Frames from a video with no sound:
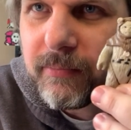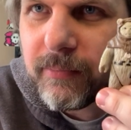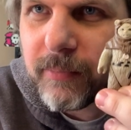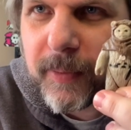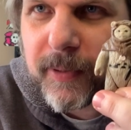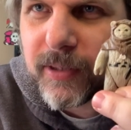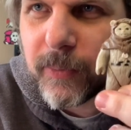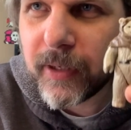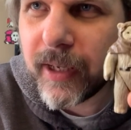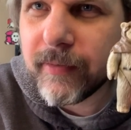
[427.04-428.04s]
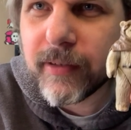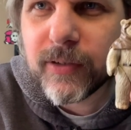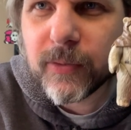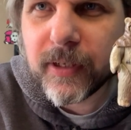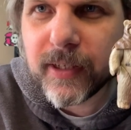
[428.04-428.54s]
Maybe someone gave it
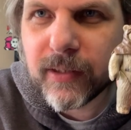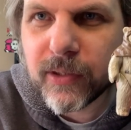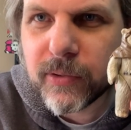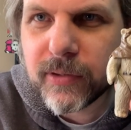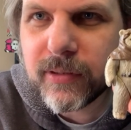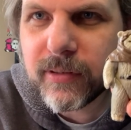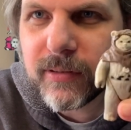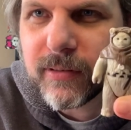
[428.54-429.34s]
to me loose.